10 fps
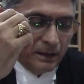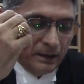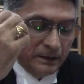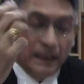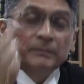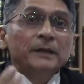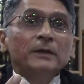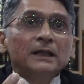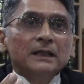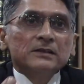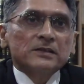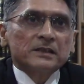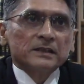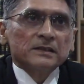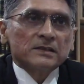There may be an
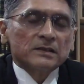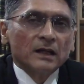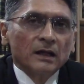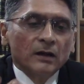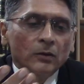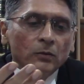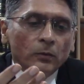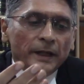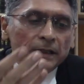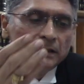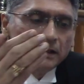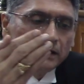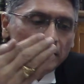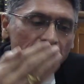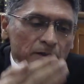instance when
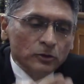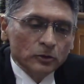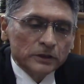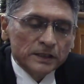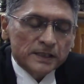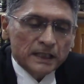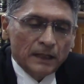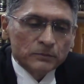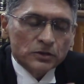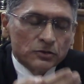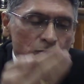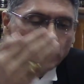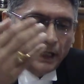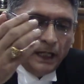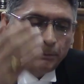a notice comes
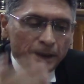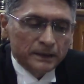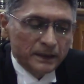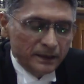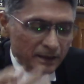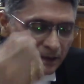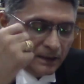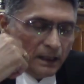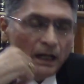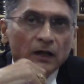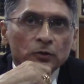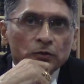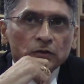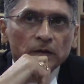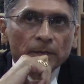to a particular
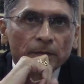house